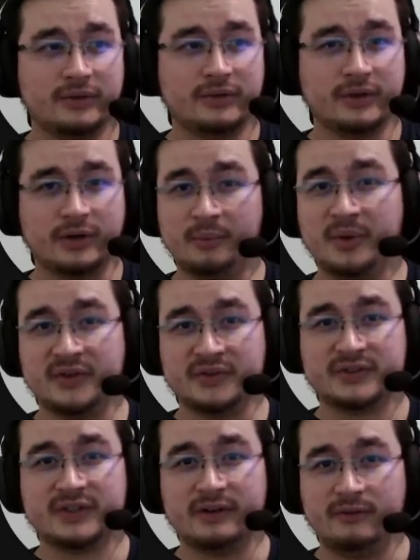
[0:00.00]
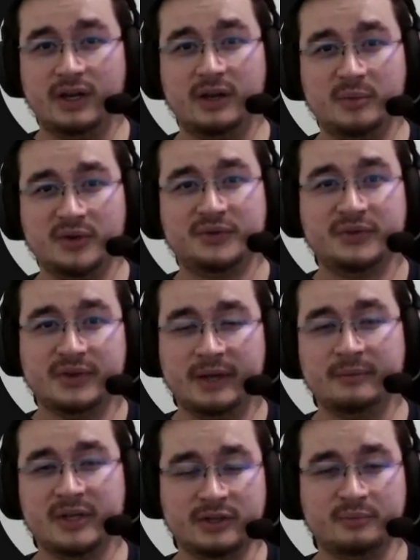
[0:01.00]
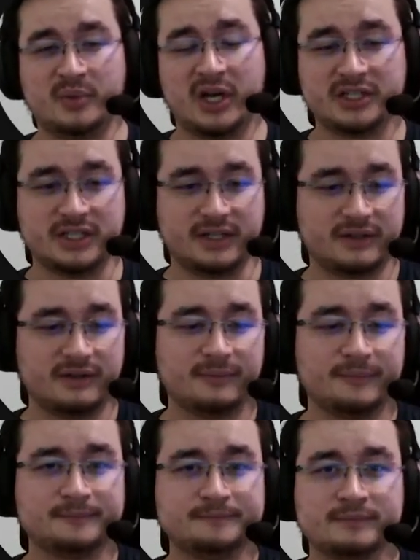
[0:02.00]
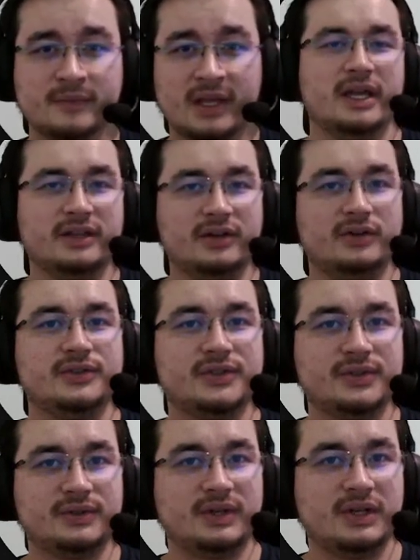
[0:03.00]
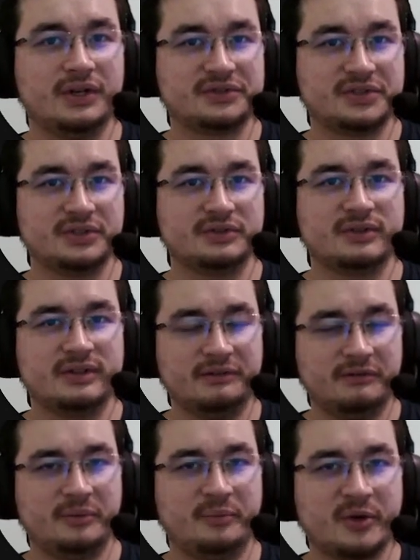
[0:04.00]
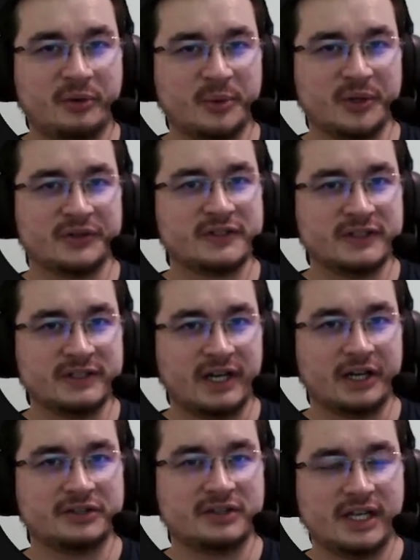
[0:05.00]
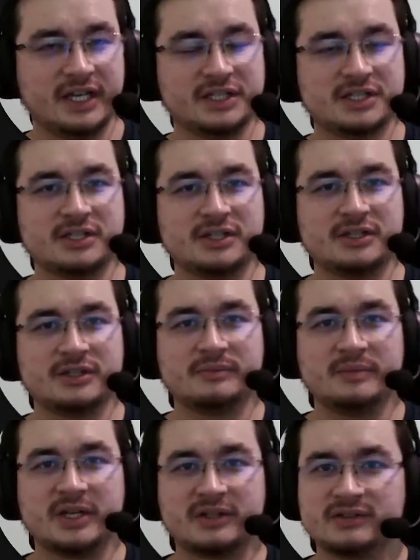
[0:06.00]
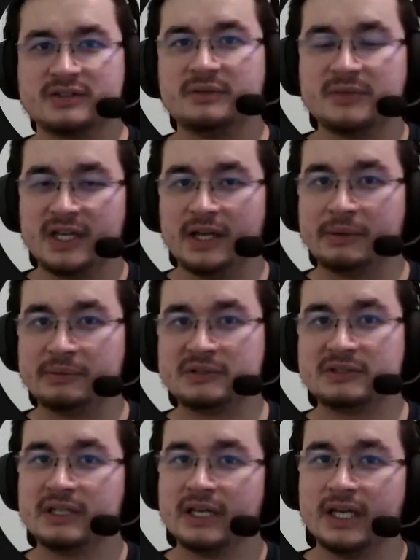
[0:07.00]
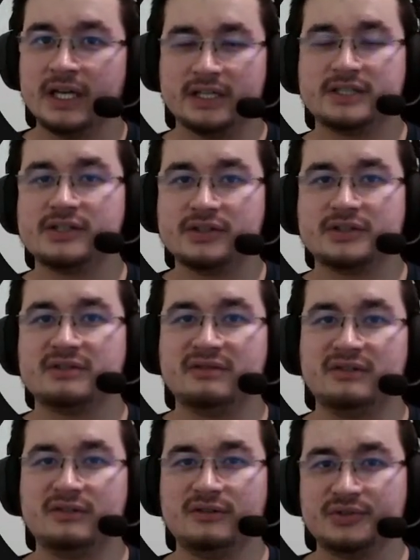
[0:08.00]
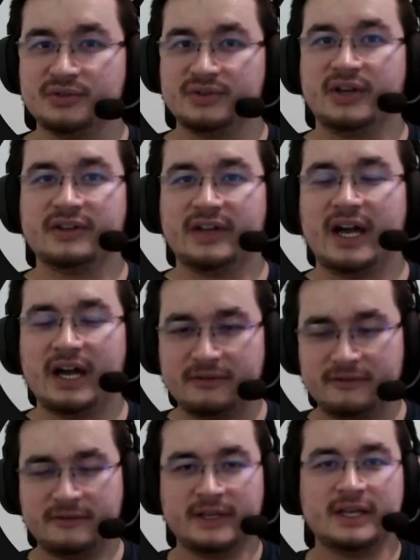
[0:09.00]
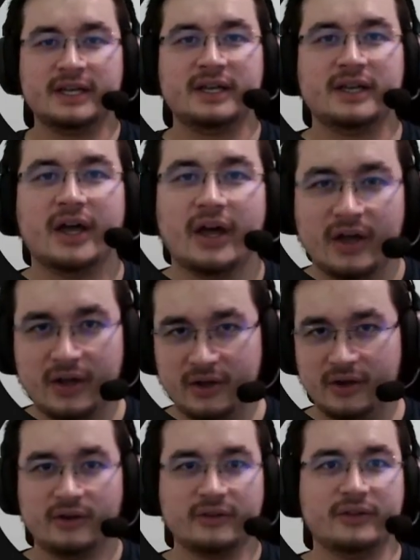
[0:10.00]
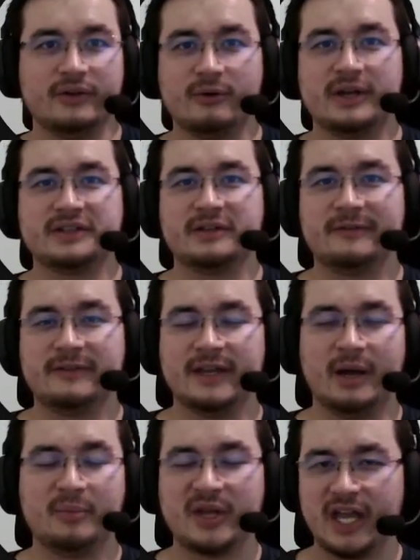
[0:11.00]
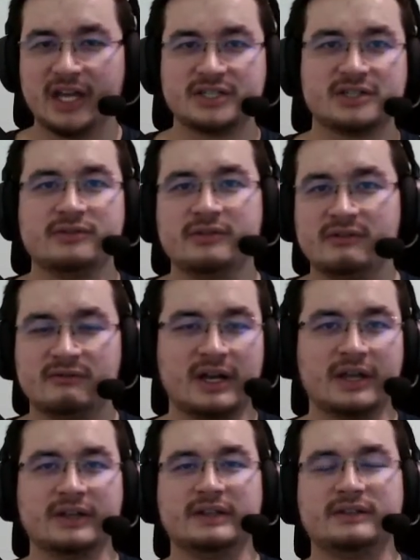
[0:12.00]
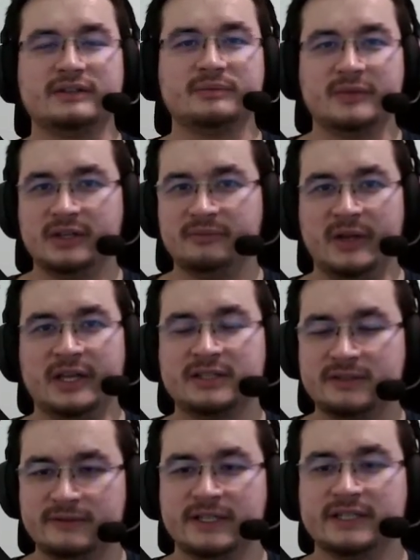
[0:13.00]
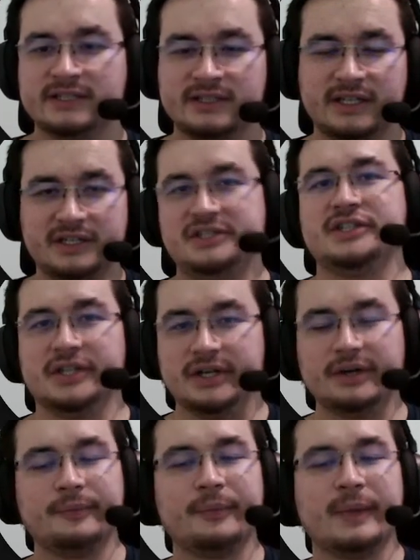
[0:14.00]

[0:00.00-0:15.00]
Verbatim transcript: the components available to them in the project. It also allows you to develop components in isolation because sometimes it's useful to not have uh, the rest of the application around it. It makes things easier.